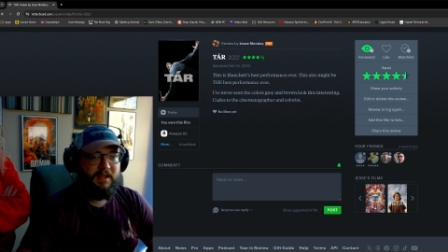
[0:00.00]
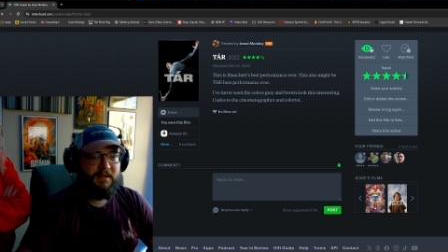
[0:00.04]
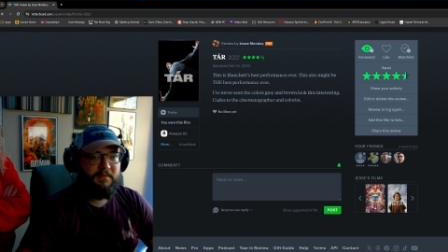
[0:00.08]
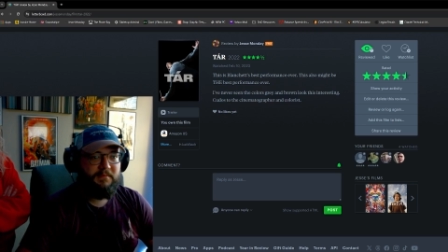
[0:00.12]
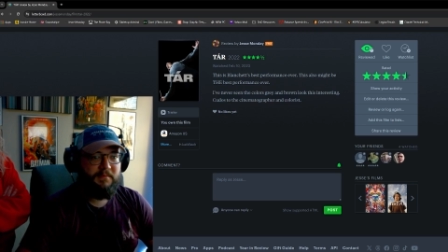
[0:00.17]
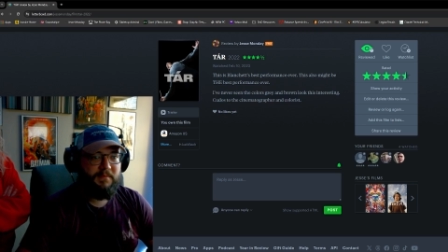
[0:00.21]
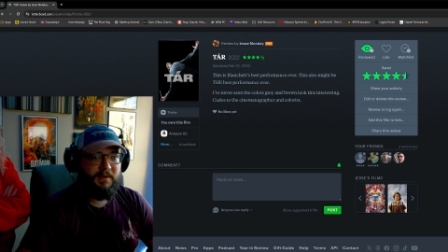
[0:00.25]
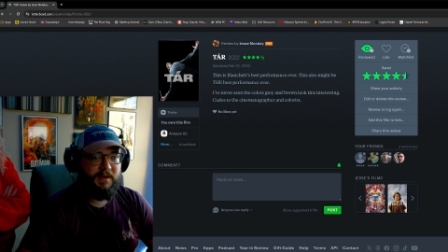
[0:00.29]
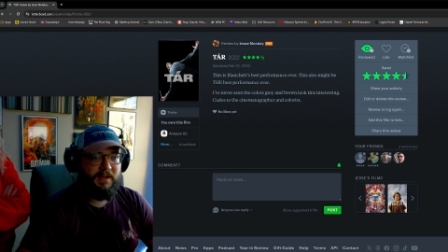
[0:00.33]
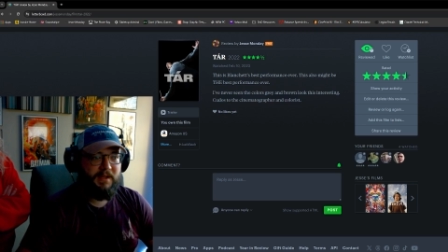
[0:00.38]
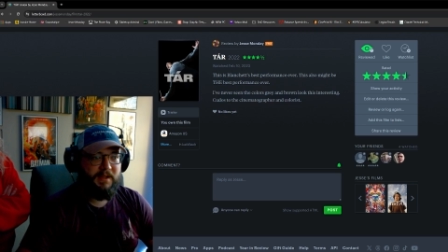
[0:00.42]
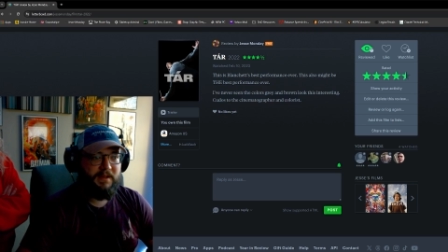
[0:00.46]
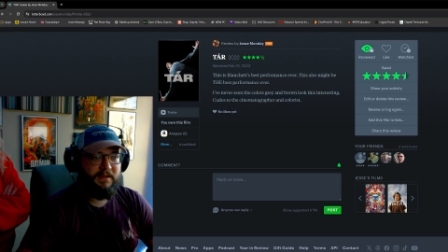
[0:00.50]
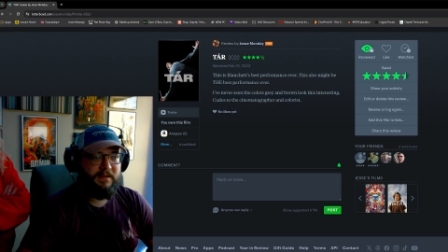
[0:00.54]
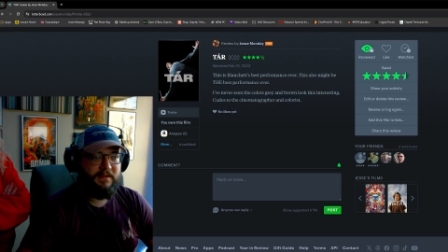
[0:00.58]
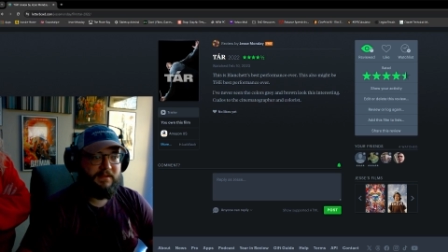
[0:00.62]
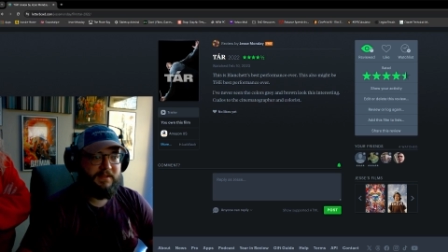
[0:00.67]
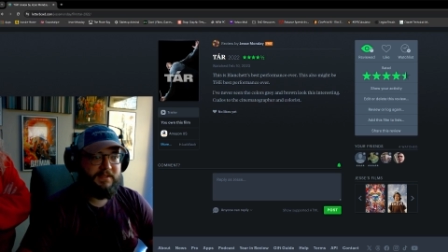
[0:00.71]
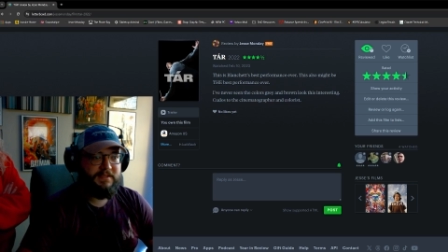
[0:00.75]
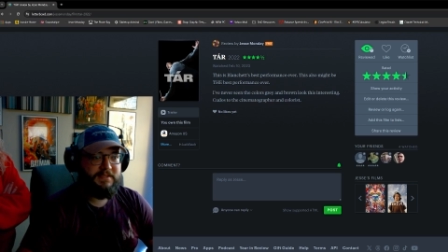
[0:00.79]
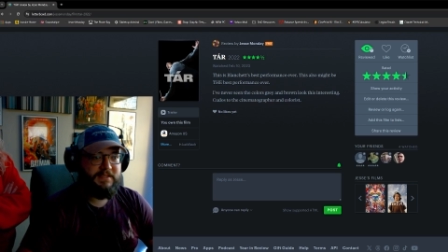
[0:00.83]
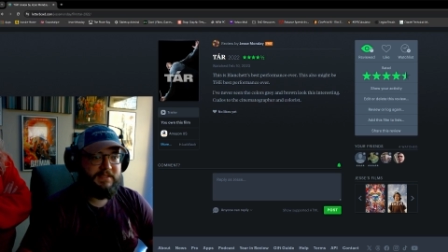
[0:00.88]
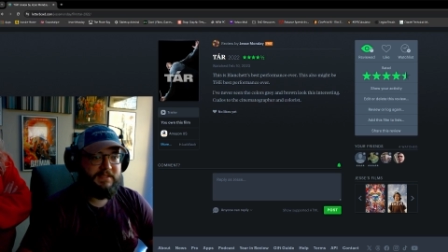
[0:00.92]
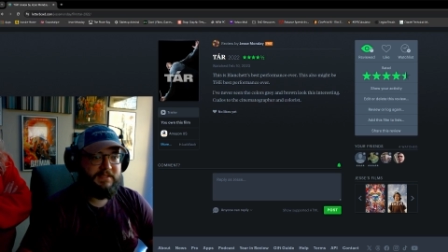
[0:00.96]
But
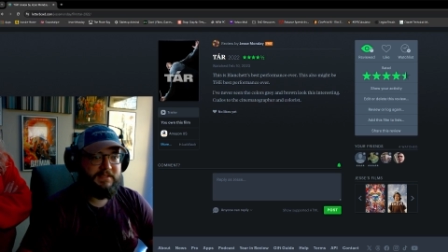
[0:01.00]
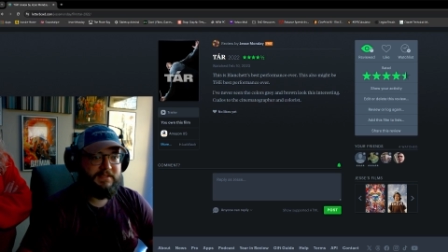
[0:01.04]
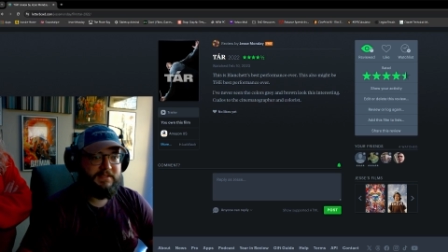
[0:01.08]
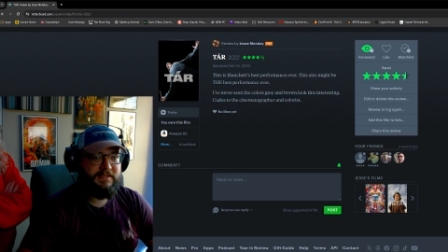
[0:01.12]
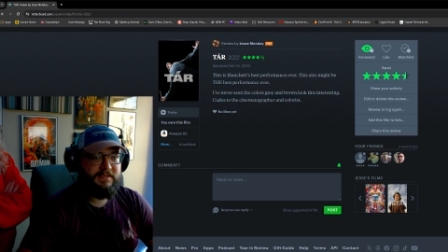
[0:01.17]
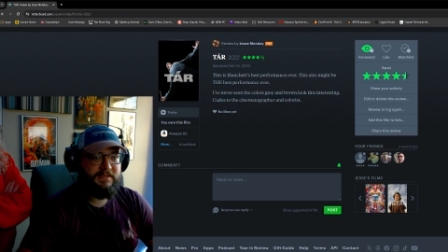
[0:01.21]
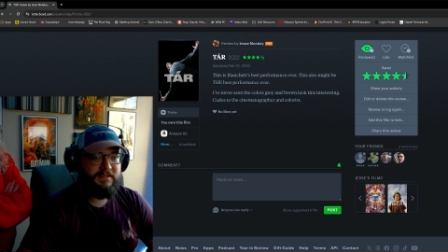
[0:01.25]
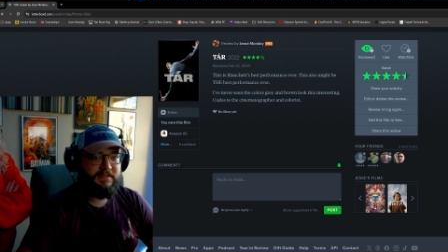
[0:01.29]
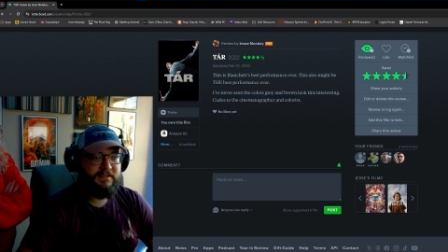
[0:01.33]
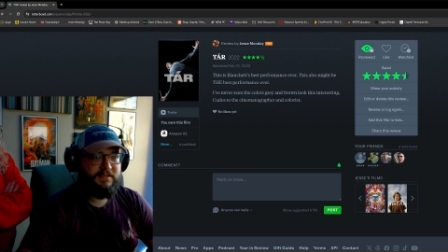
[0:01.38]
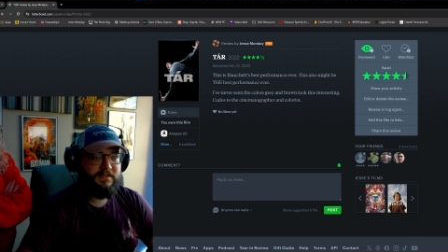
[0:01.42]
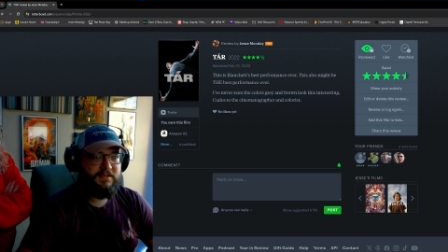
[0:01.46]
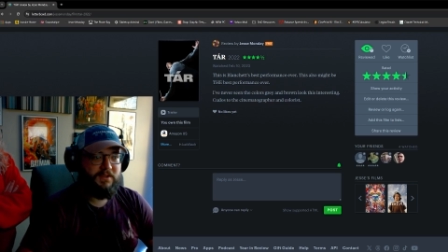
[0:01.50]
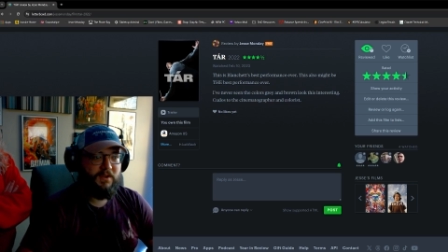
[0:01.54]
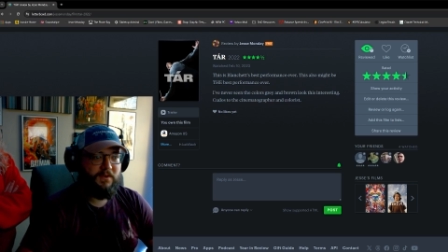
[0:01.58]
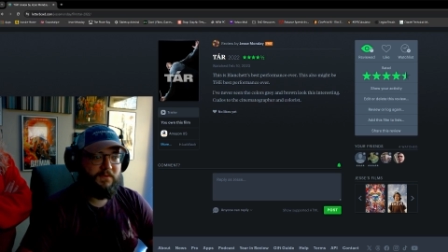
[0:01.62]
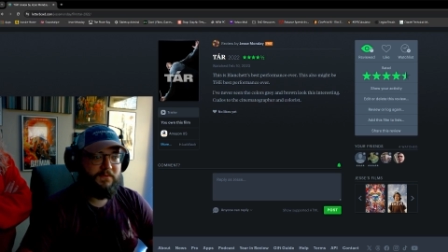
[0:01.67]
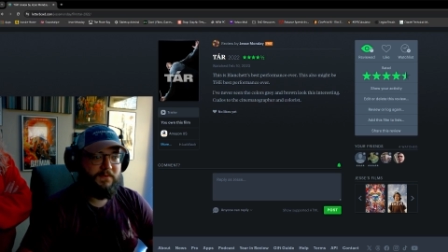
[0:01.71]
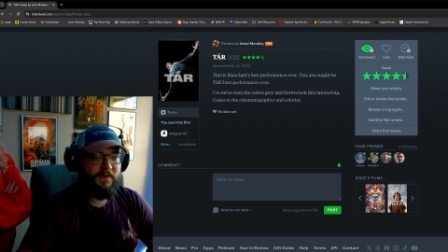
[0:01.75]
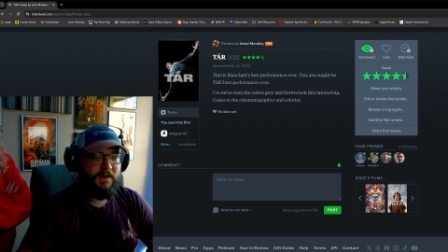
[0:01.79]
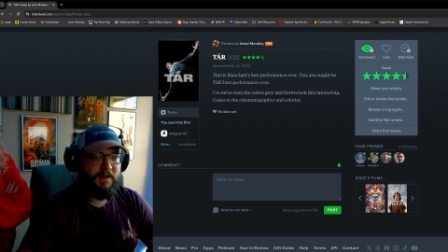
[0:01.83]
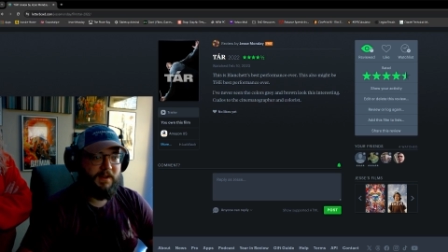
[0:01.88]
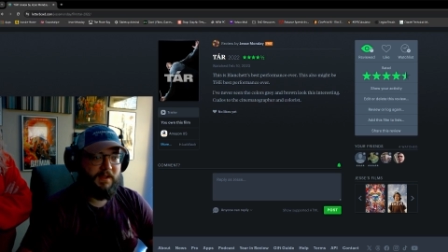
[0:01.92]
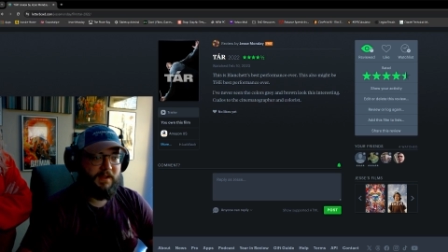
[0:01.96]
this is so
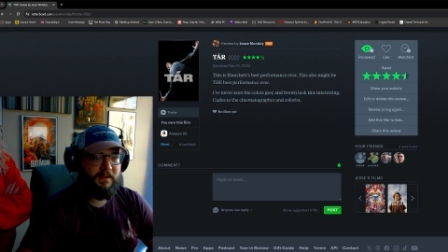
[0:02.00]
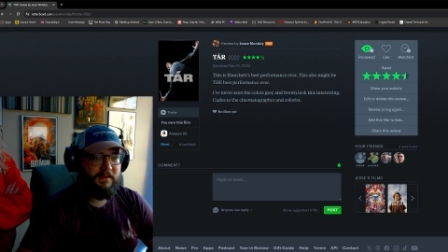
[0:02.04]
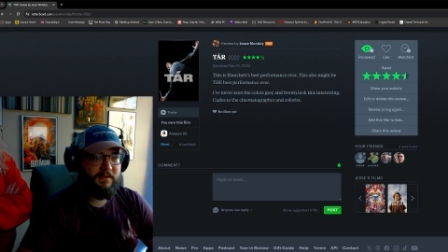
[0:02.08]
funny.